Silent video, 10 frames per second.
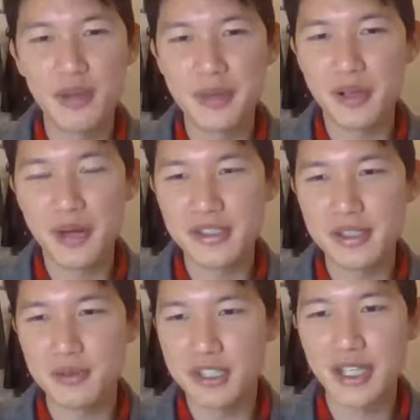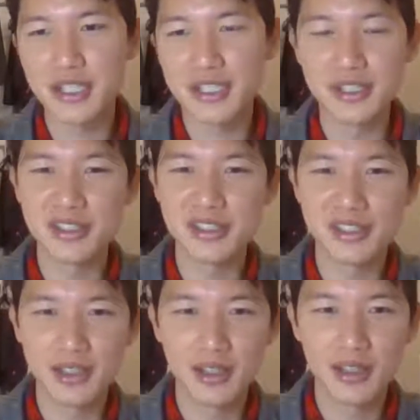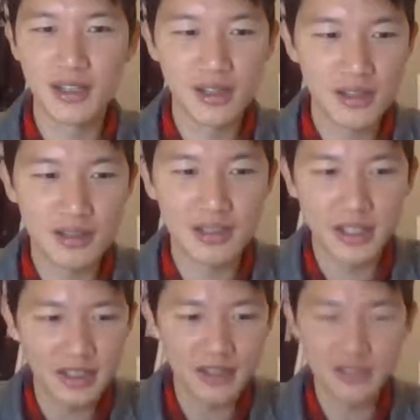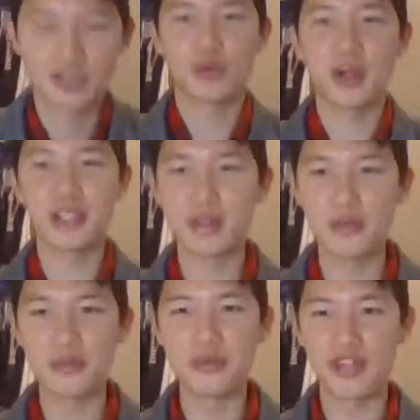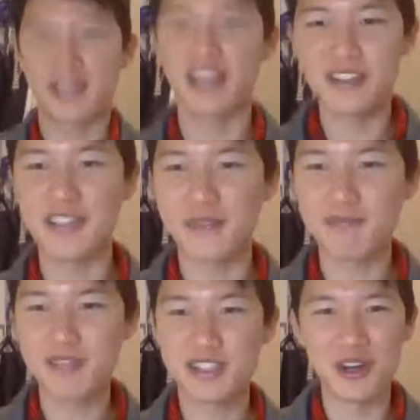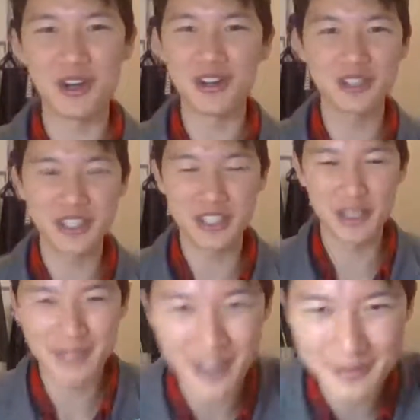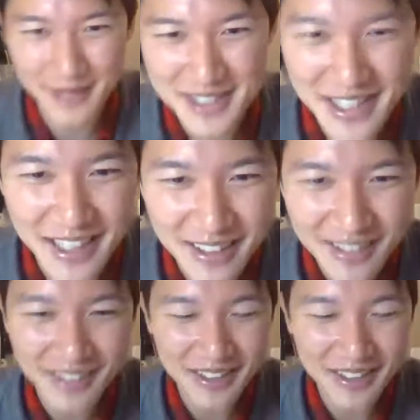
him in Crazy Rich Asians, like I was just watching the movie and I kind of like startled and jumped out of my seat a